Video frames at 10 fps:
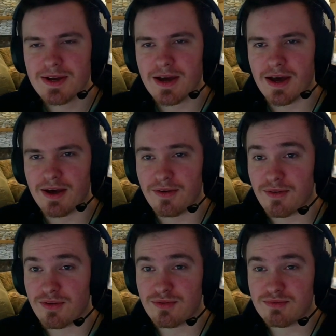uh,
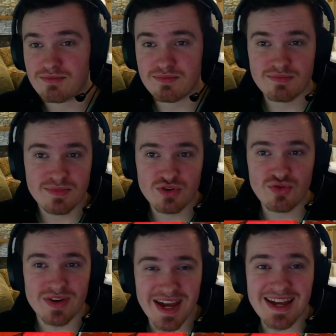
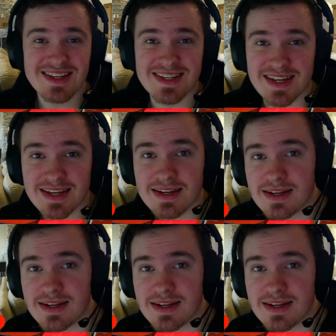creating